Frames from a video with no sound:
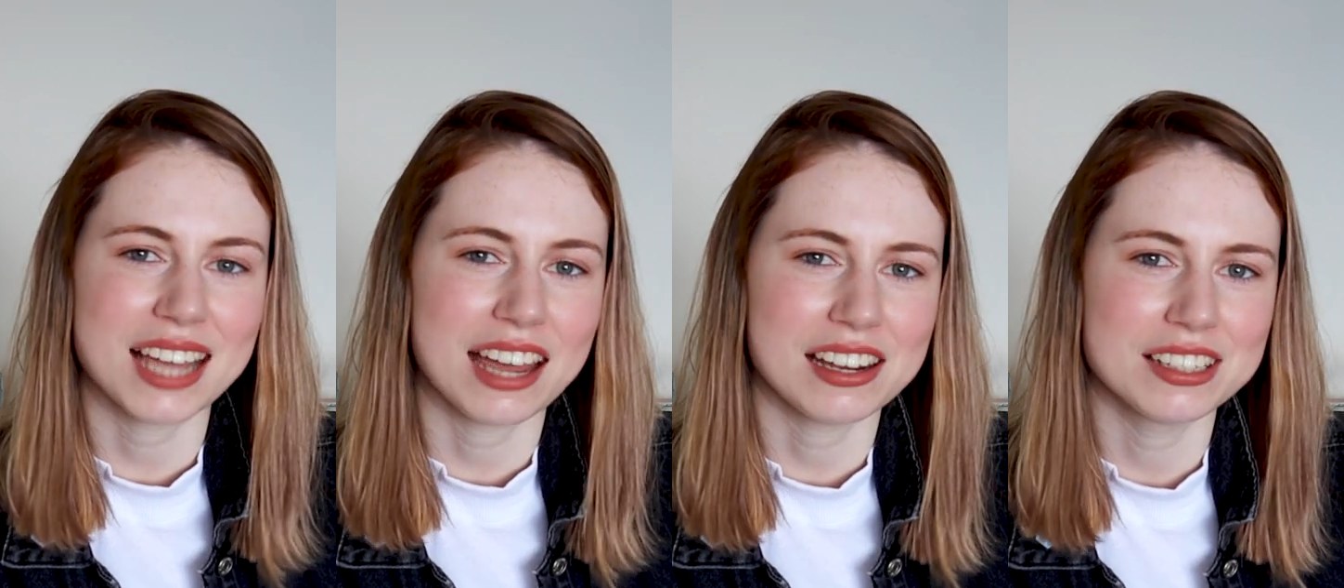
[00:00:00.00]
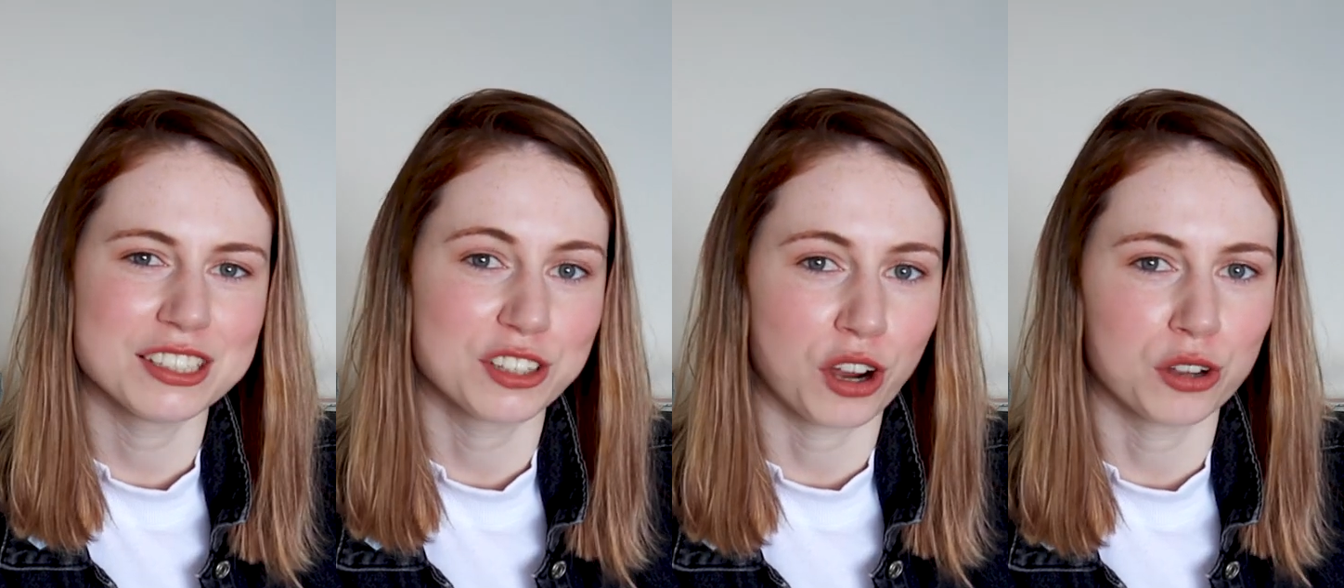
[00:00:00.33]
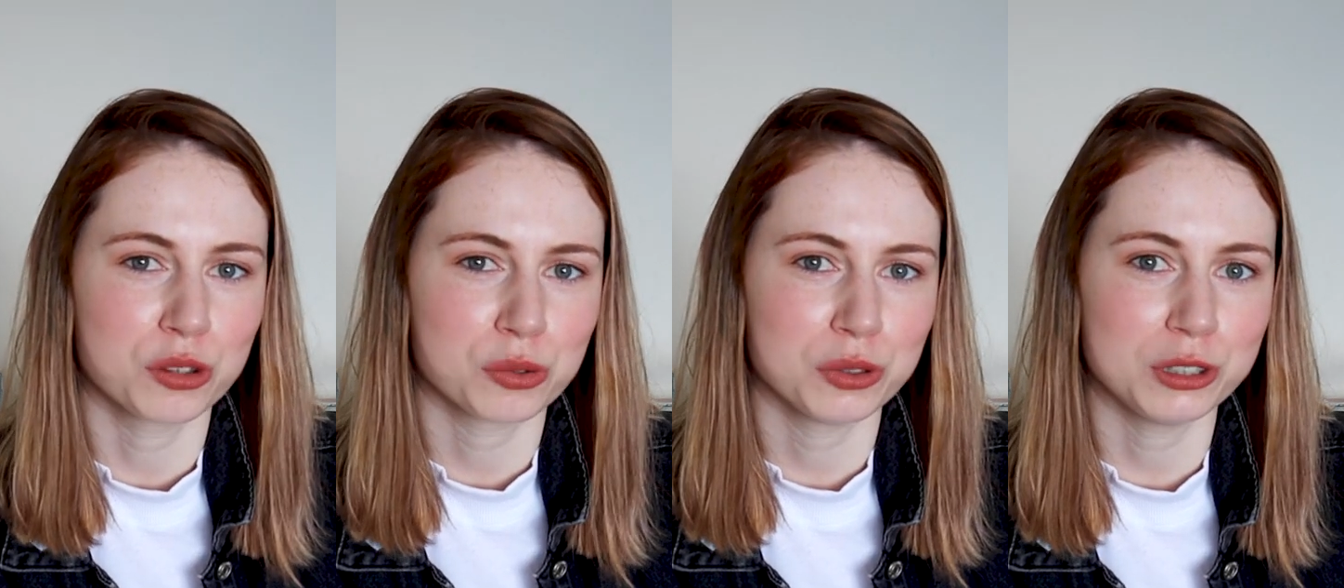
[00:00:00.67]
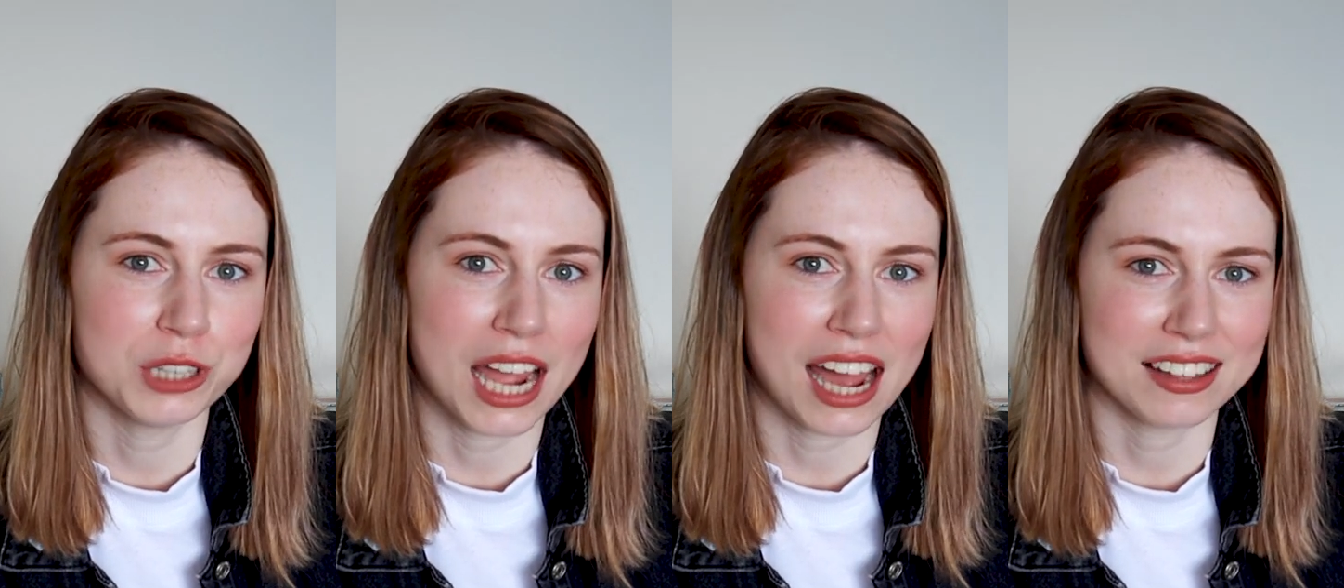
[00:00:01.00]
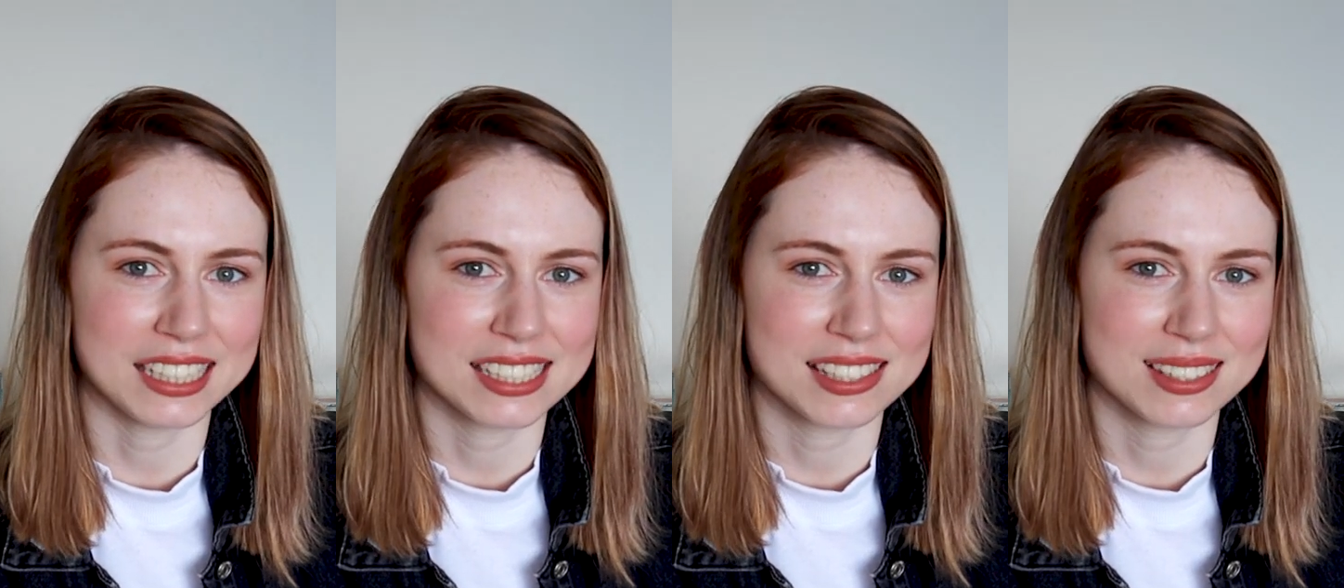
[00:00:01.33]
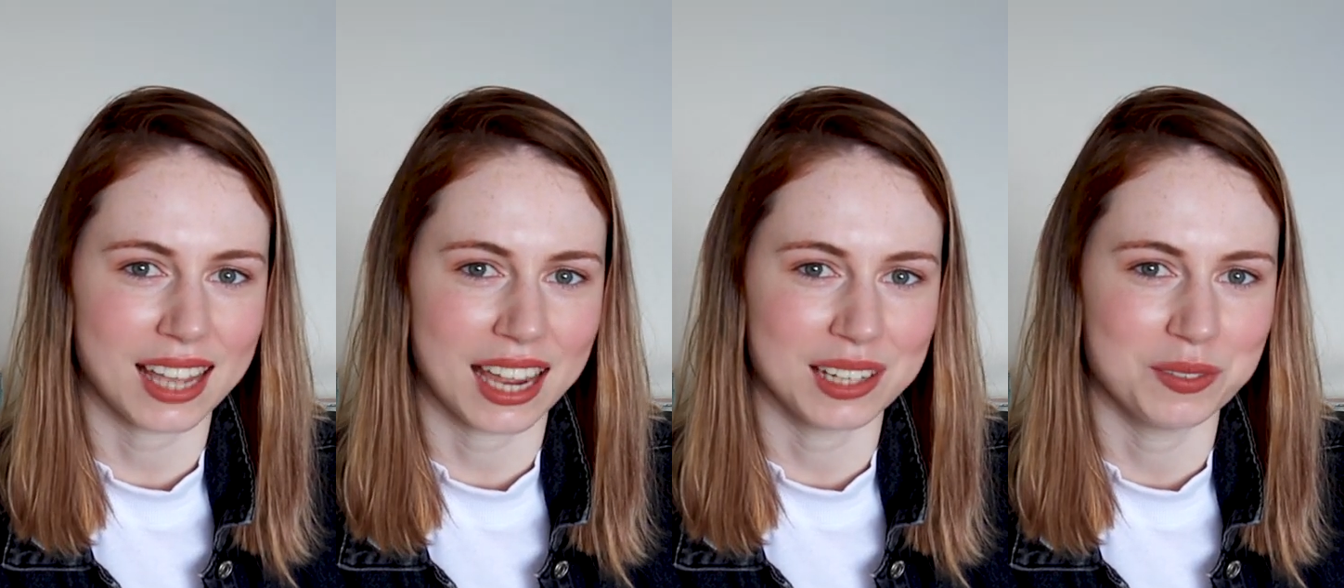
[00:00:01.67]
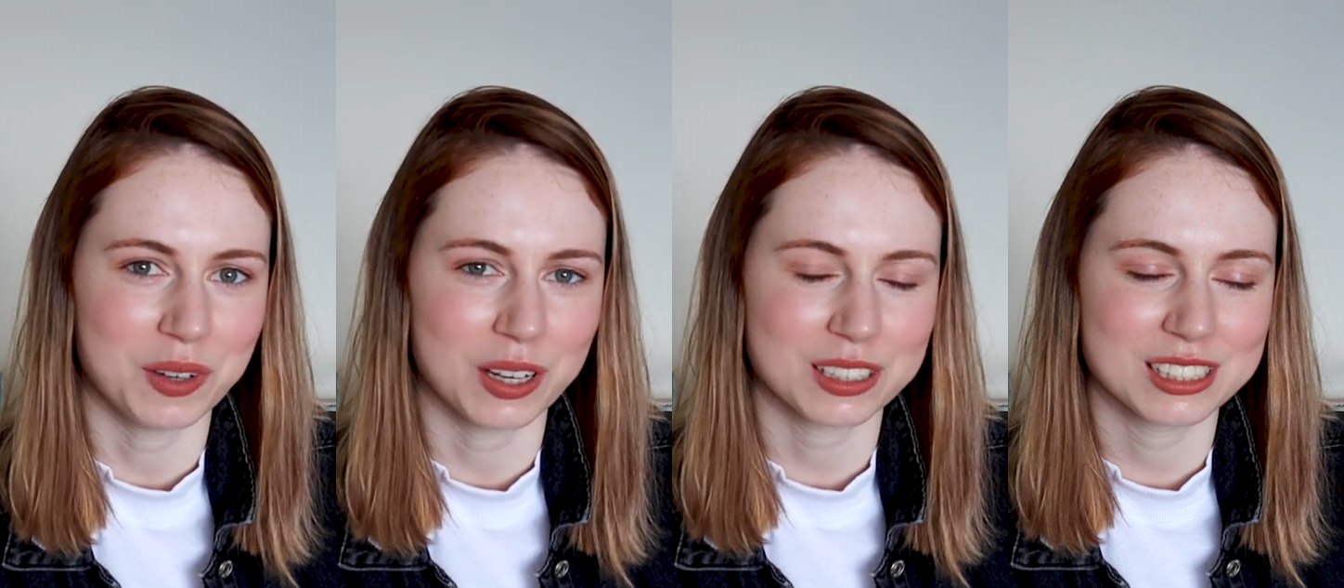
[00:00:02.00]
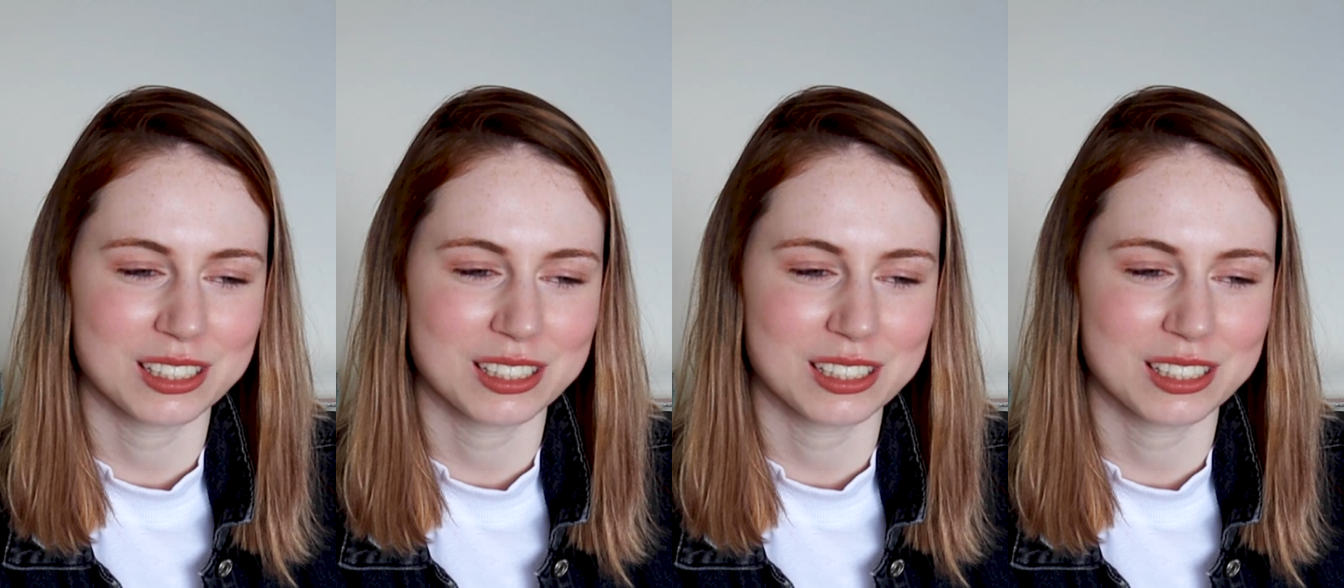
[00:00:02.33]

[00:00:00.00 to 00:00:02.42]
out as you go through how their society works.